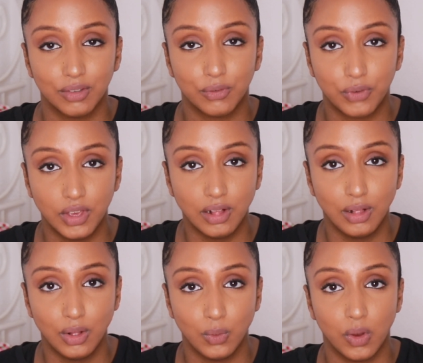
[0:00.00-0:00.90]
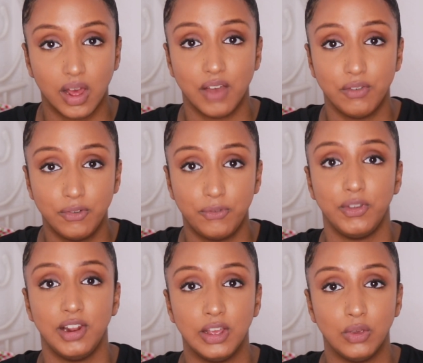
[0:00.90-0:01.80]
Feel whatever
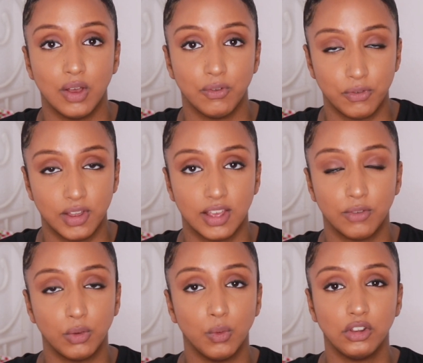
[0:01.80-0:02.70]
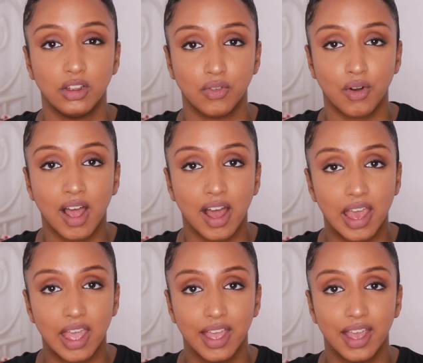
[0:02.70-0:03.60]
feeling you're feeling. If you want to
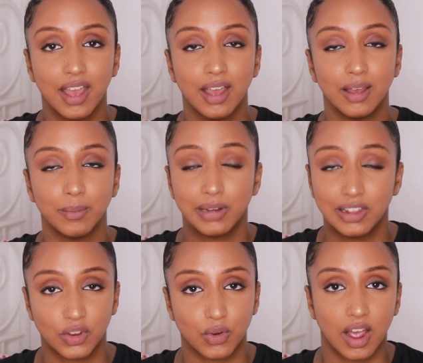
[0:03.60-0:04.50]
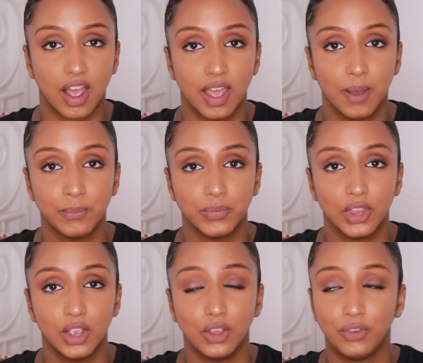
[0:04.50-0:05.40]
cry, please cry.
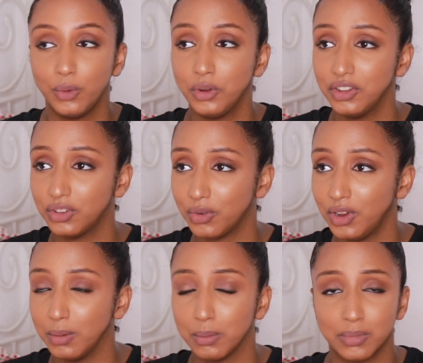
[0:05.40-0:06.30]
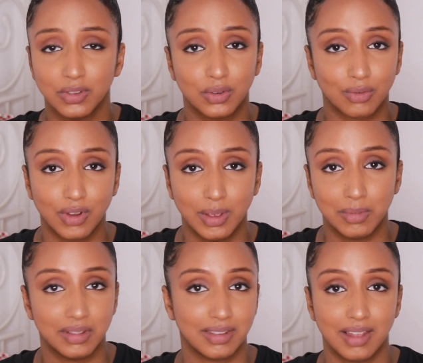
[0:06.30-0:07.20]
If you want to scream,
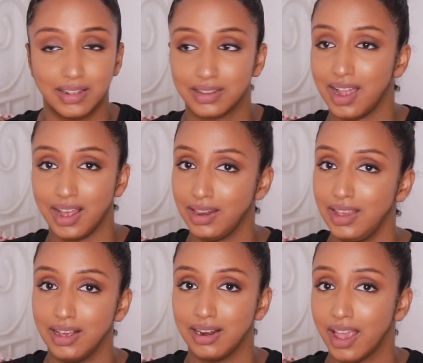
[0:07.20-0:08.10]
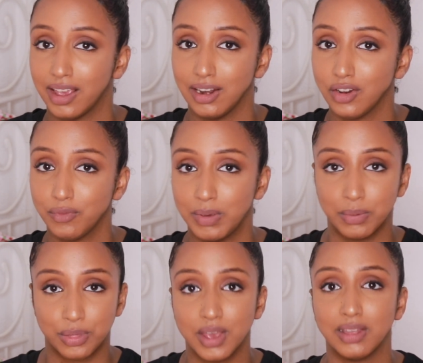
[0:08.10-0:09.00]
scream. It's not illegal. Like, a lot of
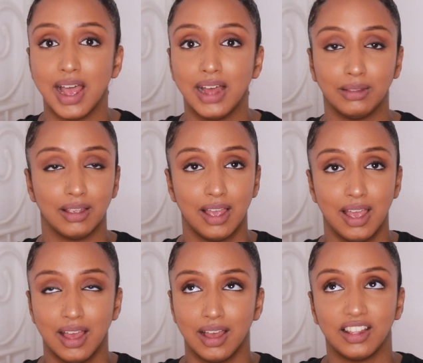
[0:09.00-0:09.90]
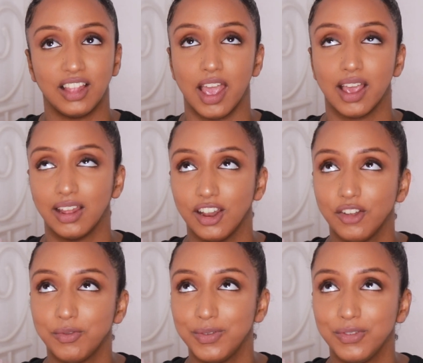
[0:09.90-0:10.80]
people think that. Like, a
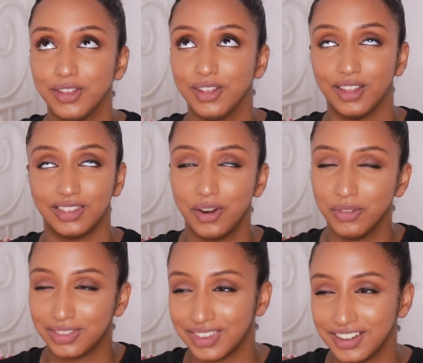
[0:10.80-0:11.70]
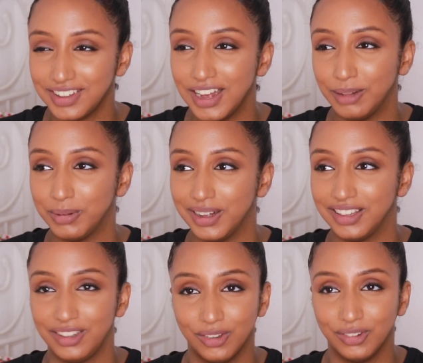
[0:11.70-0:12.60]
lot of people, they don't think that, but
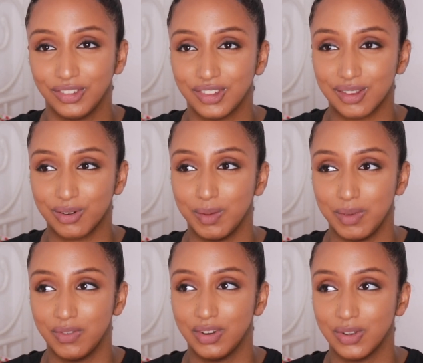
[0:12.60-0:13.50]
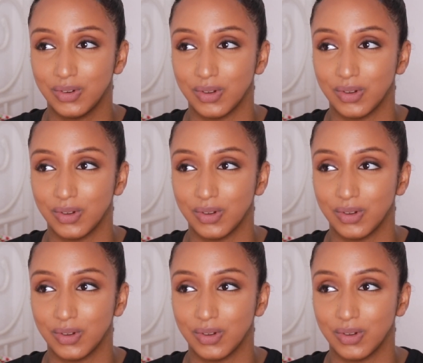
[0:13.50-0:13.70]
they don't scream even